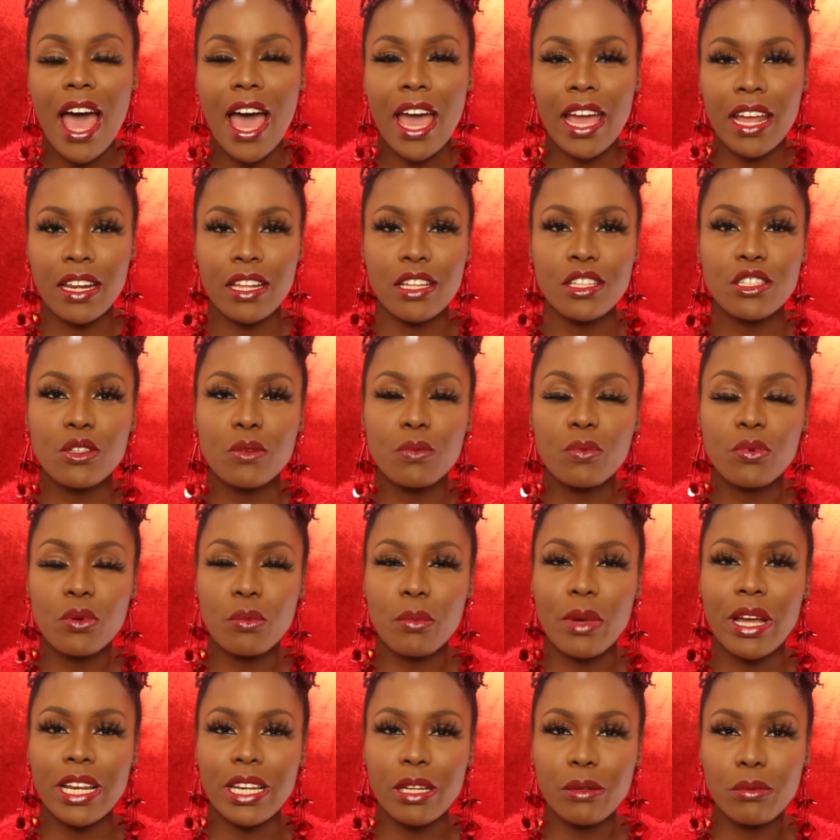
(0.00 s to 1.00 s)
I need to
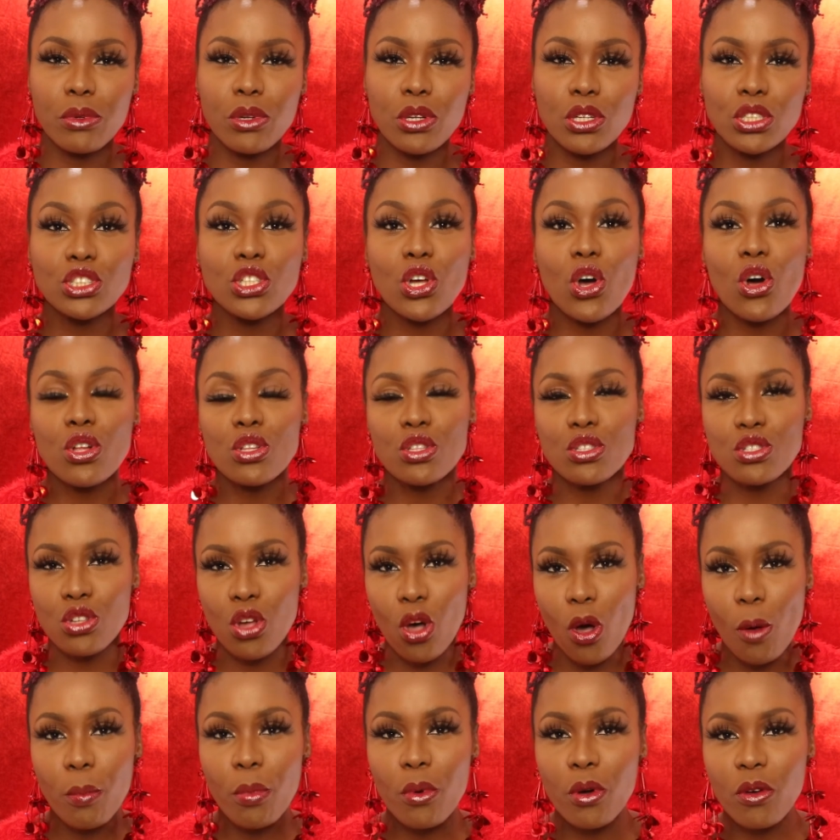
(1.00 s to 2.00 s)
put my lip gloss on
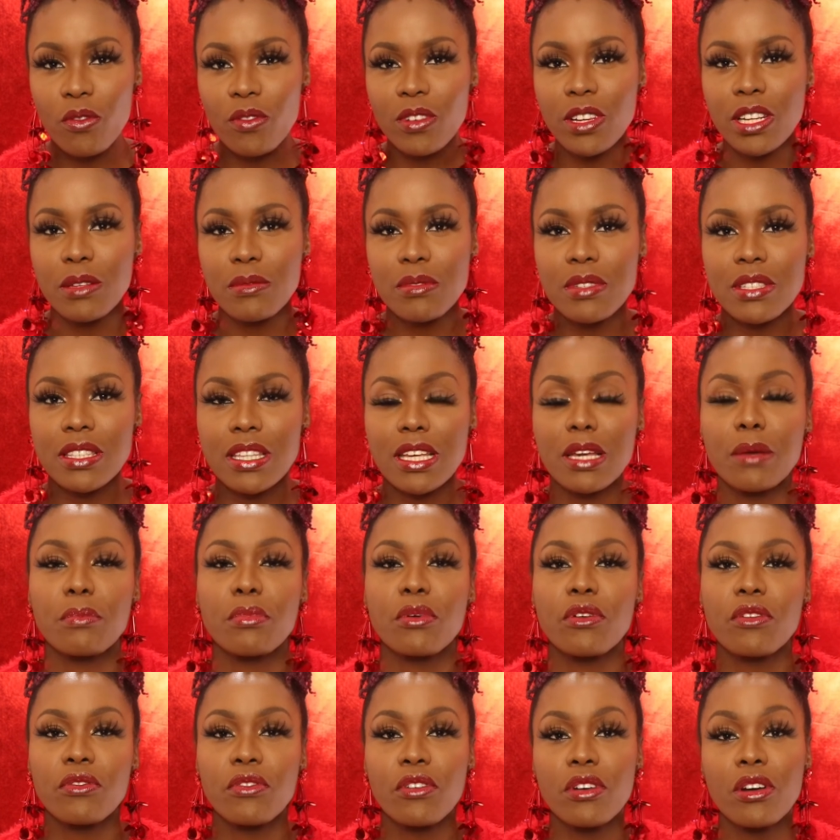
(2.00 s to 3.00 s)
top of lipstick,
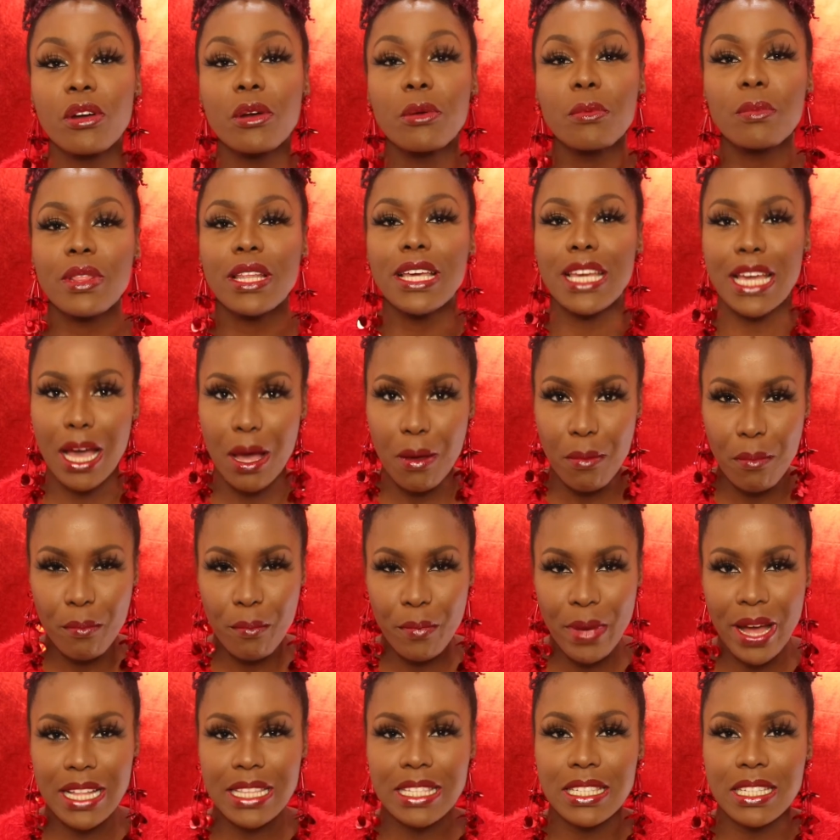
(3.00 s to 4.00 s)
preferably a
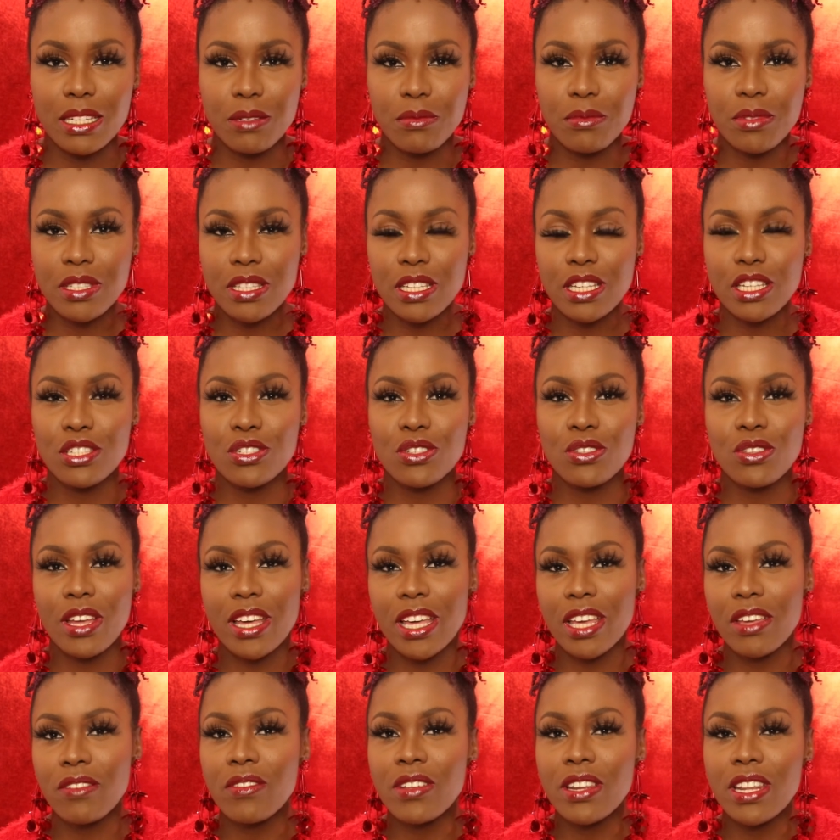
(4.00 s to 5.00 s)
matte lipstick, so
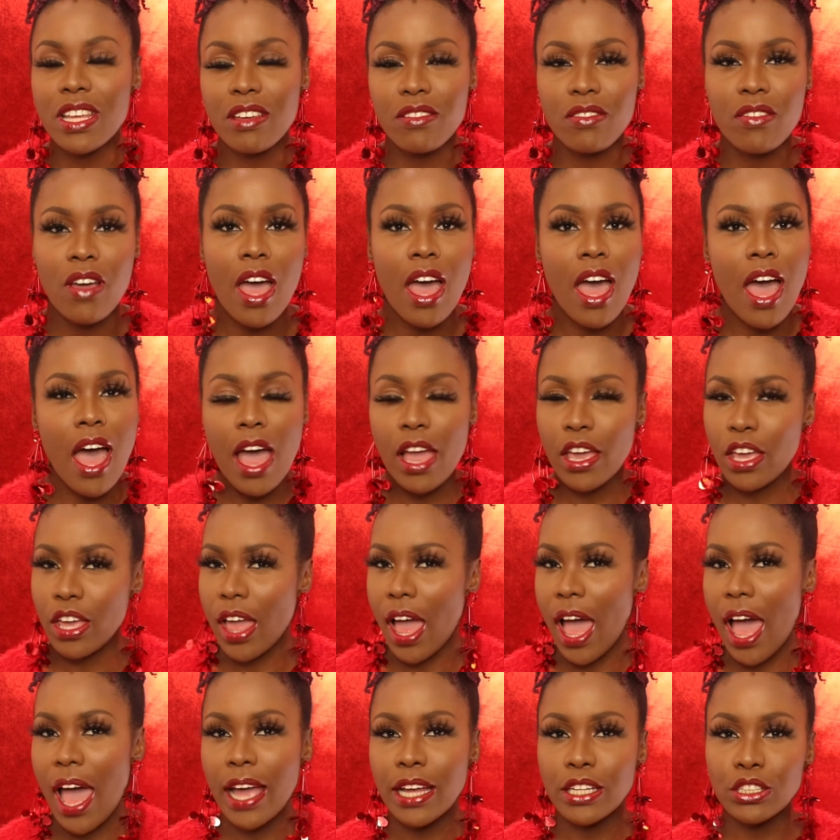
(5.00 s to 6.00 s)
that even if
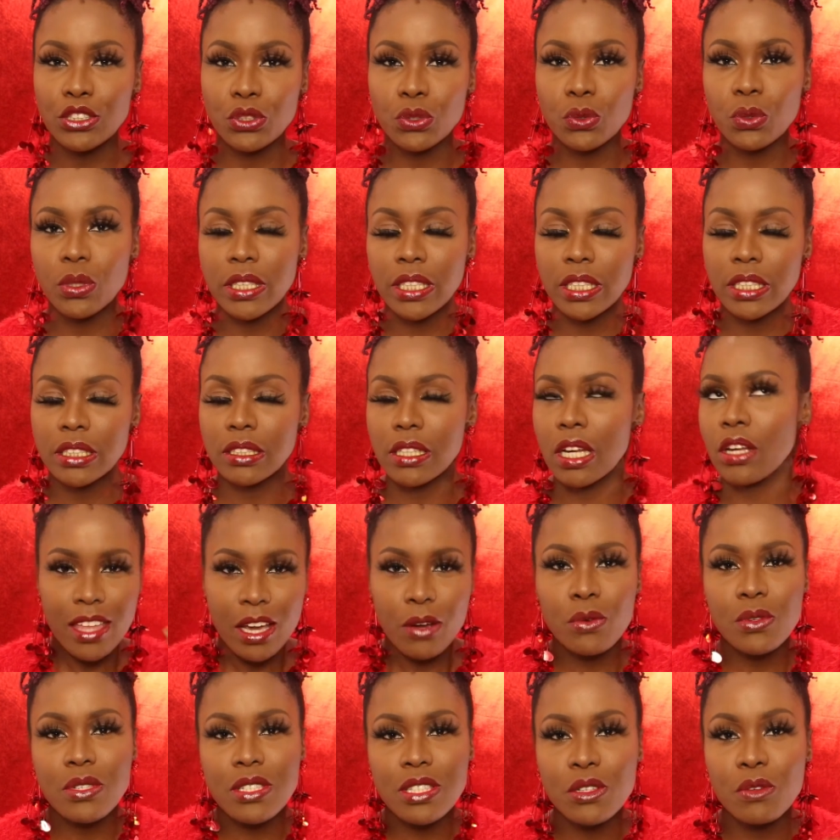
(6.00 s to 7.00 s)
I do eat,
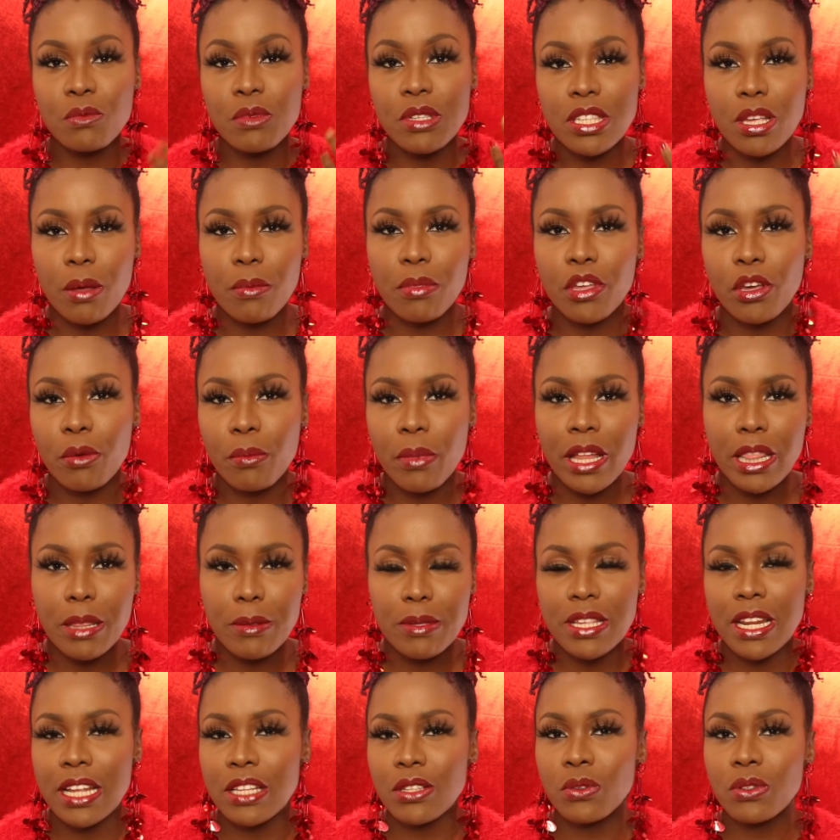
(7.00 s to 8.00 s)
there will still be something in my lips and I